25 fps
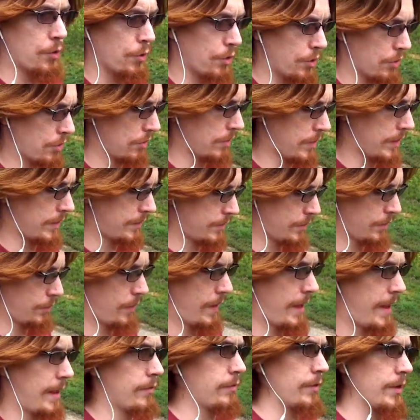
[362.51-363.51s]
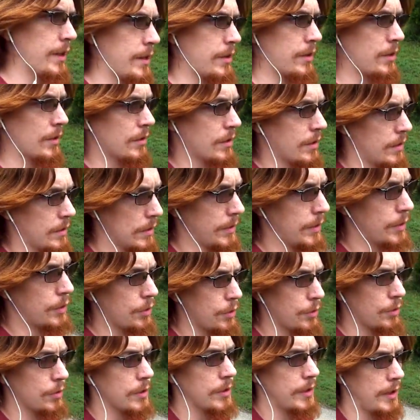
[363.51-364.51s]
I don't have like the little
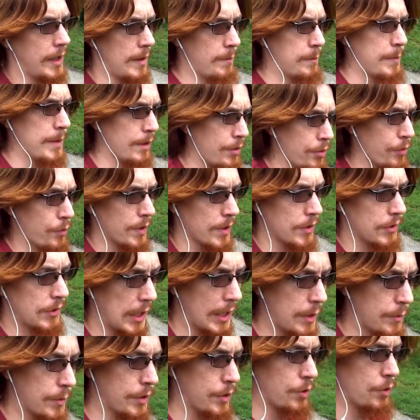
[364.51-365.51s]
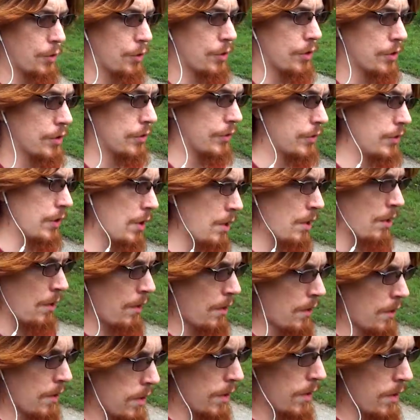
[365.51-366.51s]
MP3 sound recorders.
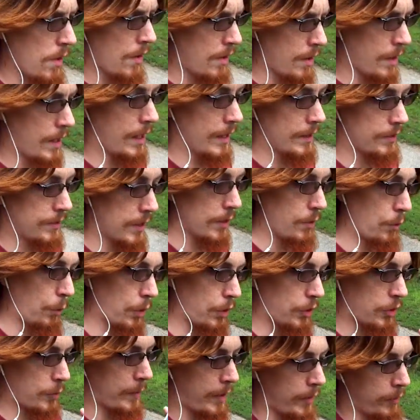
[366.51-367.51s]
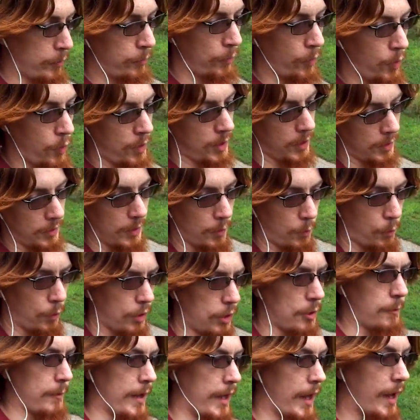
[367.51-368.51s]
It didn't work on my phone. It didn't work on my
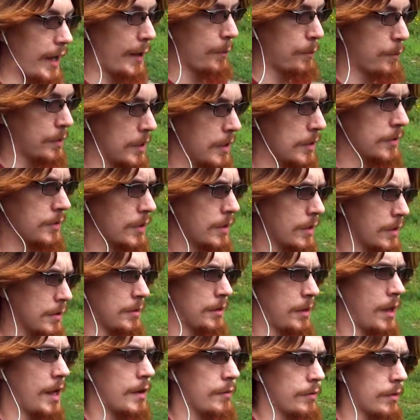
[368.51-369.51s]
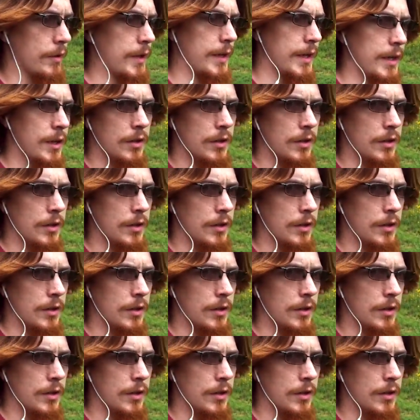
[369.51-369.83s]
iPod. The lavaliers.